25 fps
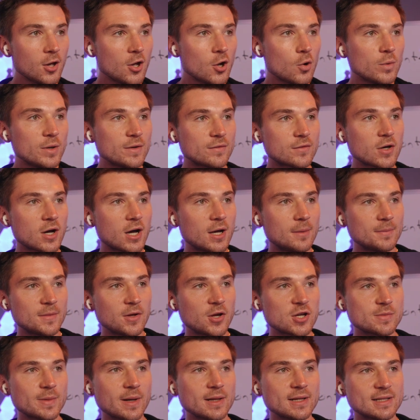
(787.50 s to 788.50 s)

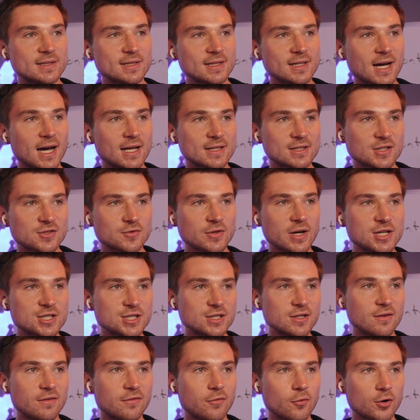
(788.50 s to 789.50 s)
here's my LinkedIn content
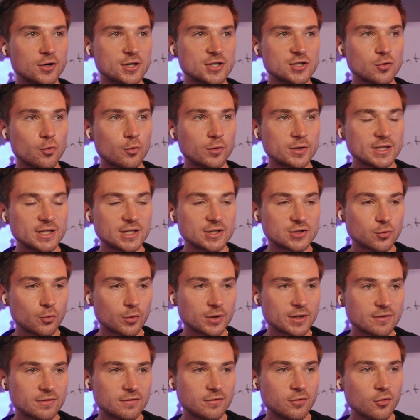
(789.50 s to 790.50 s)
strategy for
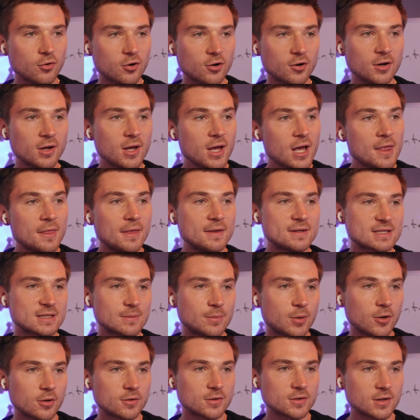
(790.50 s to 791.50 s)
2024. This is
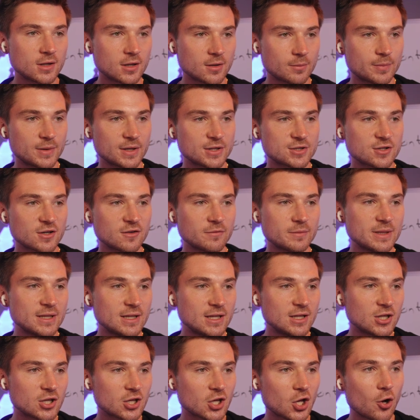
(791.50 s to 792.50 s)
a picture of me
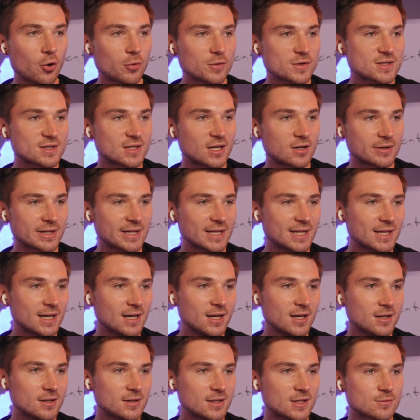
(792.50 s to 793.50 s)
in Costa
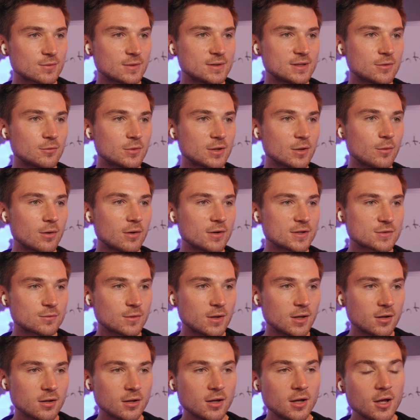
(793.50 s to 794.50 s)
Rica. This one did really well as
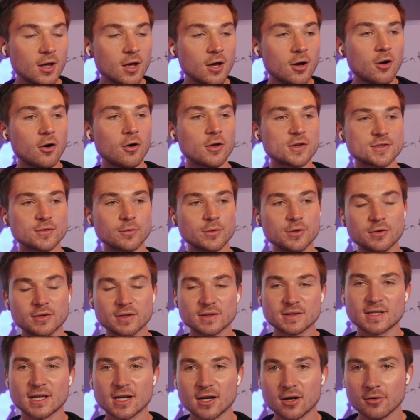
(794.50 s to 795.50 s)
well. Also, what you can
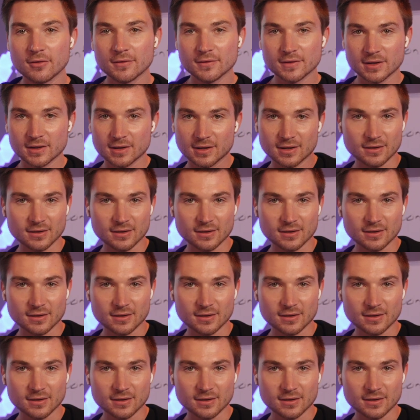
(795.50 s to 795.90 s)
tell,